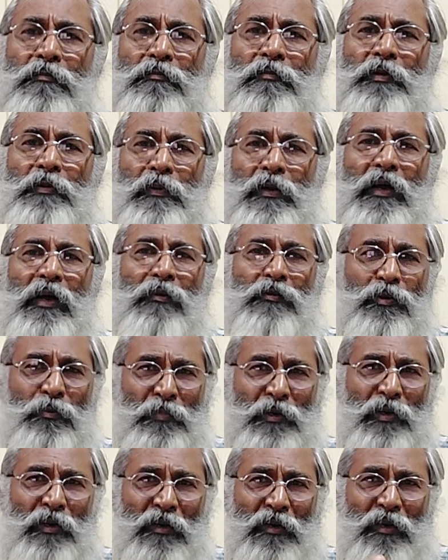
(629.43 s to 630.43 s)
people have to
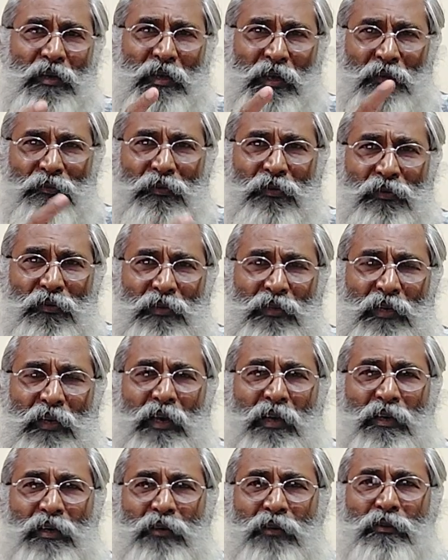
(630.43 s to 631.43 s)
be a little careful with
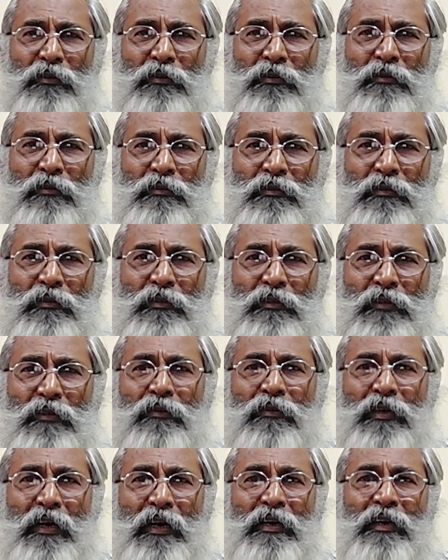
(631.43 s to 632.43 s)
regard to, you
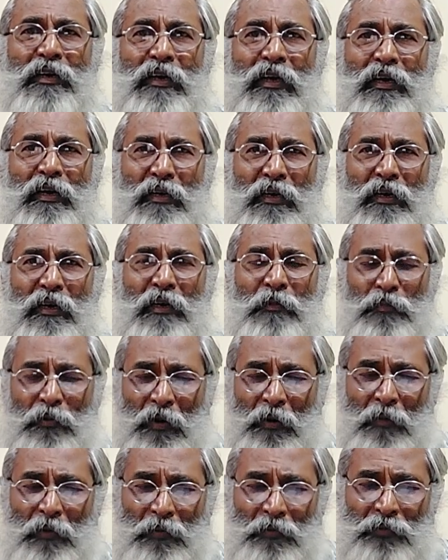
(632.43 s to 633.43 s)
know, cardiac
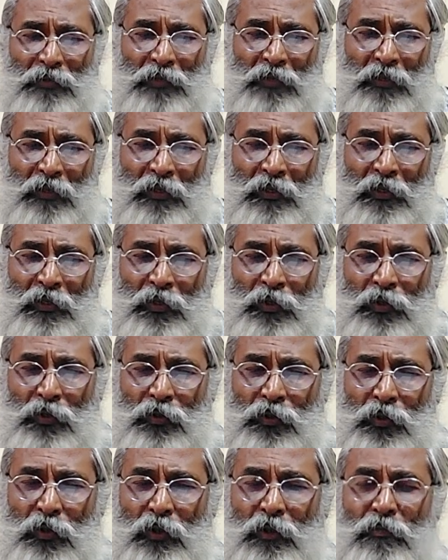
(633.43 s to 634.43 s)
problems.
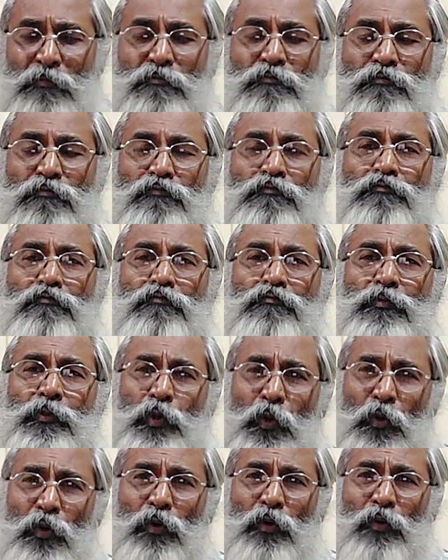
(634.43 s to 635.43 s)
So
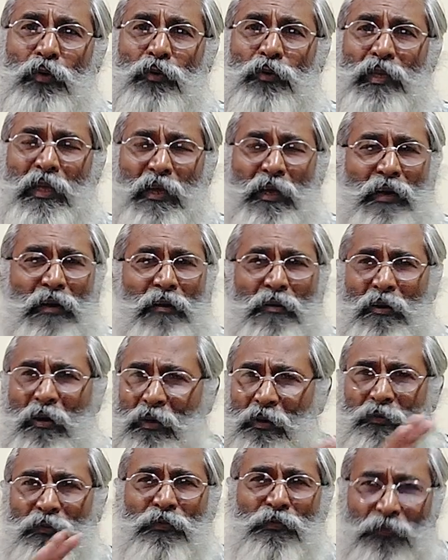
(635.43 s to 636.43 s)
though they are
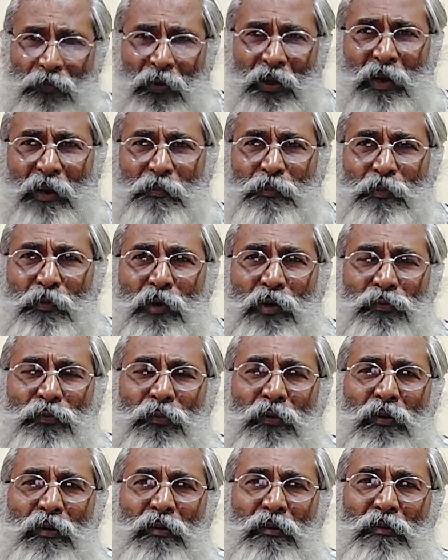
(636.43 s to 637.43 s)
not very
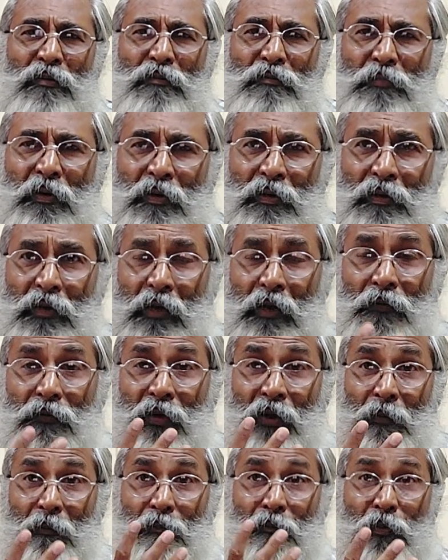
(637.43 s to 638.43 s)
beautiful, but they are
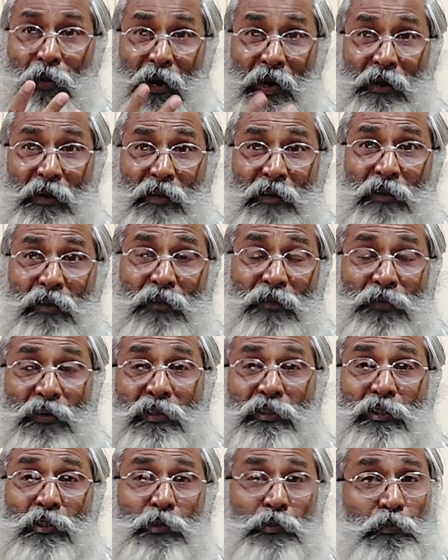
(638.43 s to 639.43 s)
very bright in their
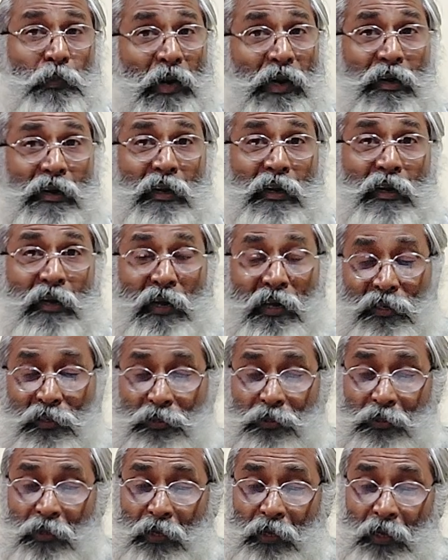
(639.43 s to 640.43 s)
face, sparkling
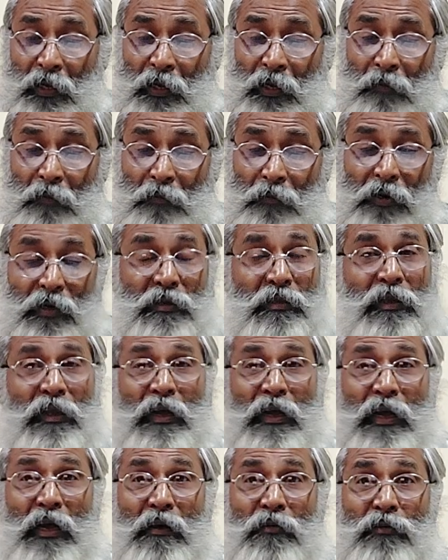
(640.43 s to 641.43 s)
eyes, but
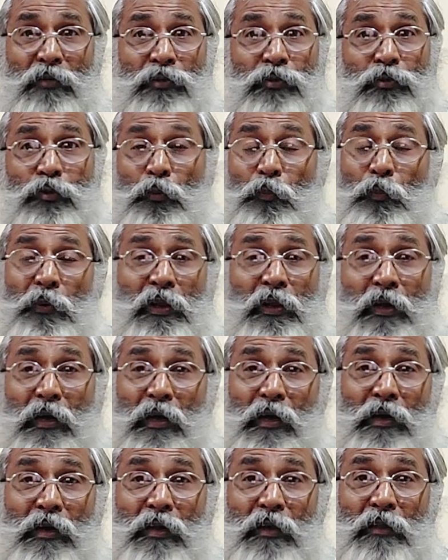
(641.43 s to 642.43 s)
they have the
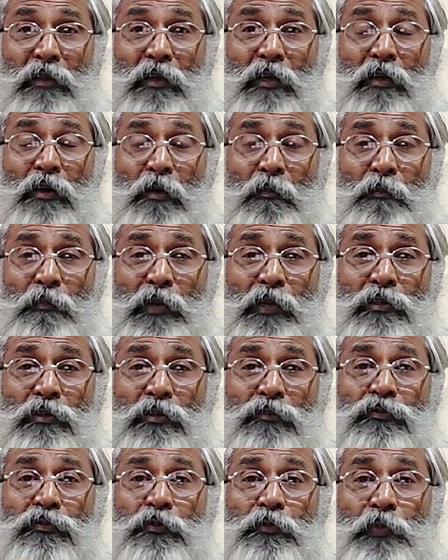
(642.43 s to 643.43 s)
superiority, the complex
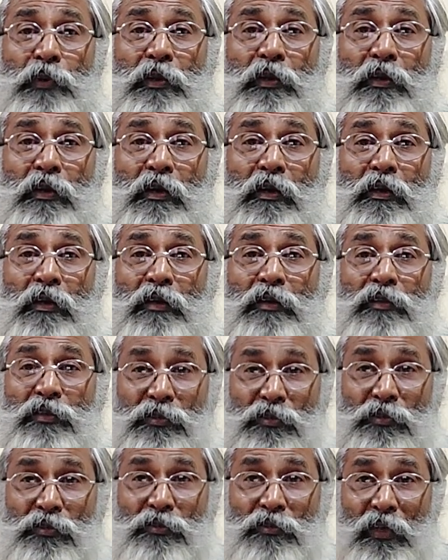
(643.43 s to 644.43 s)
of superiority.
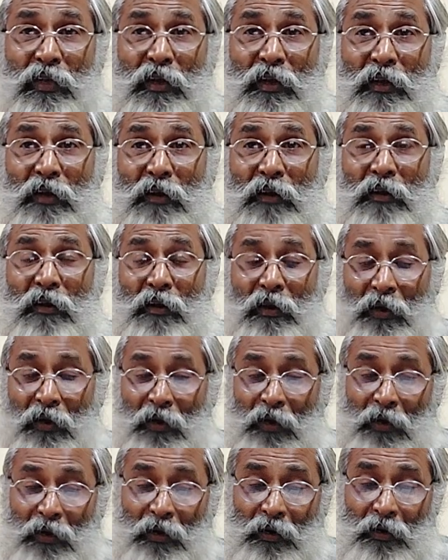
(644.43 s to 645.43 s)
This is there,
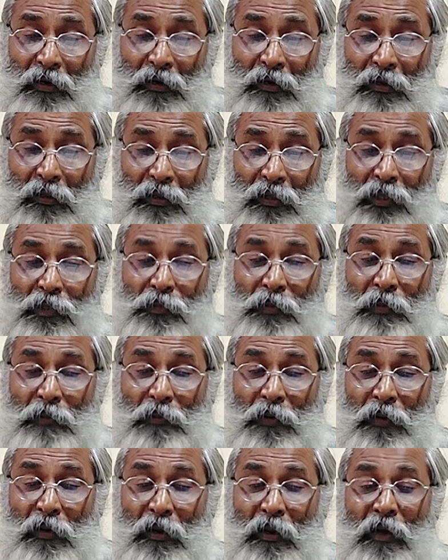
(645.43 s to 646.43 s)
and these
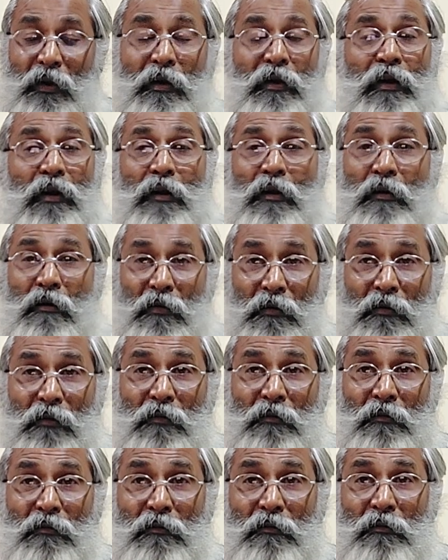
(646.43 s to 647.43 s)
people are,
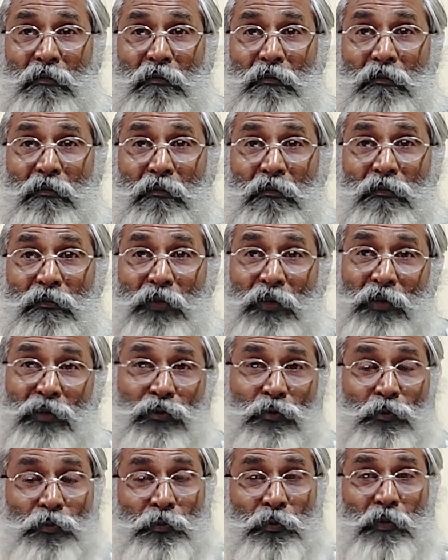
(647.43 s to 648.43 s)

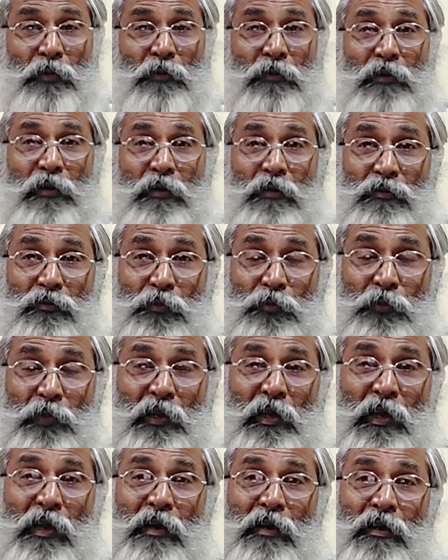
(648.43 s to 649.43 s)
very superior. You know,
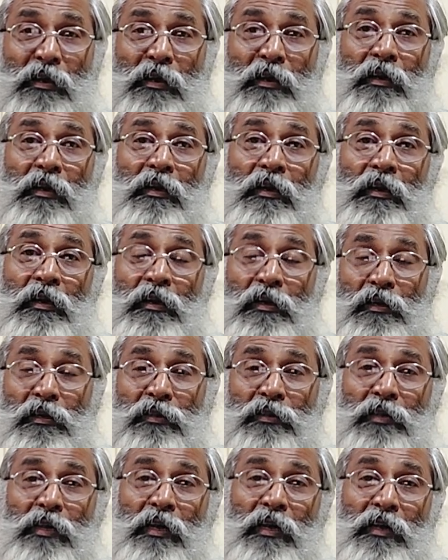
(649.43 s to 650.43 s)
superiority
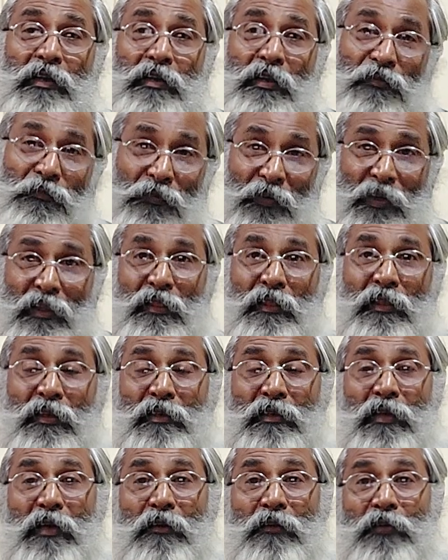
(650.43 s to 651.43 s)
is there, and they feel
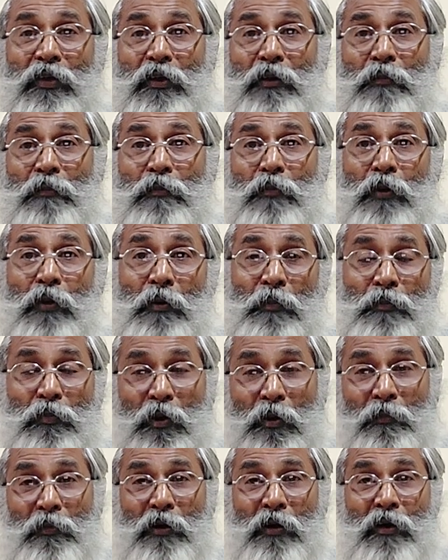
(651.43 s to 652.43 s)
that they are very
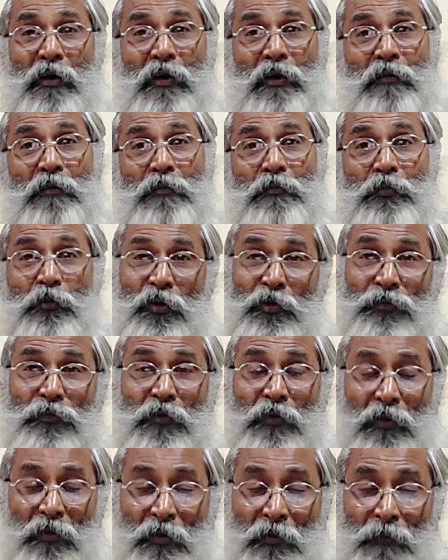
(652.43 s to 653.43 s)
prominent and
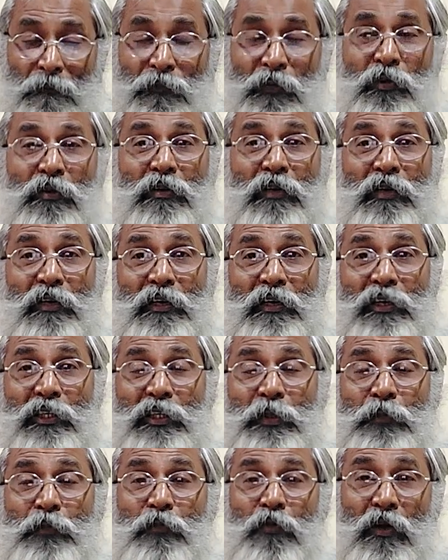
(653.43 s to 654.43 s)
beautiful. So the
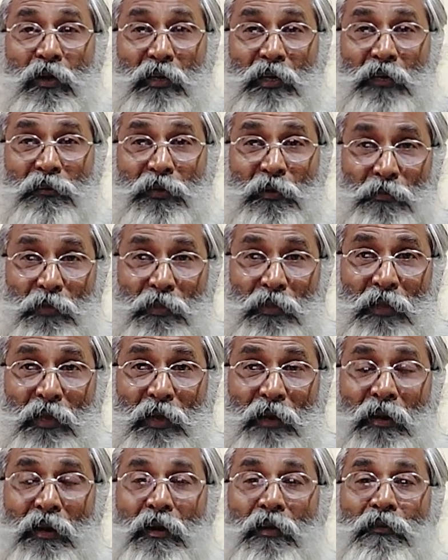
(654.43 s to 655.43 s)
leadership quality will be
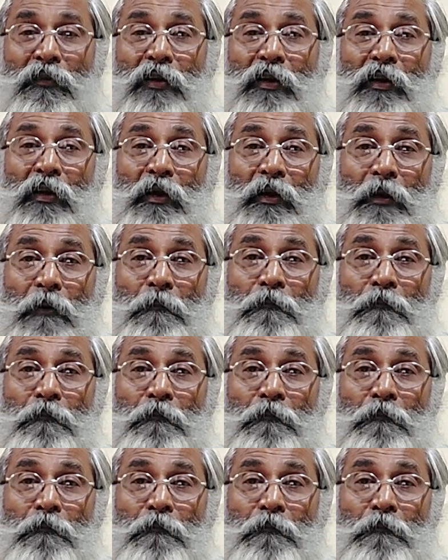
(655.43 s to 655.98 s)
there when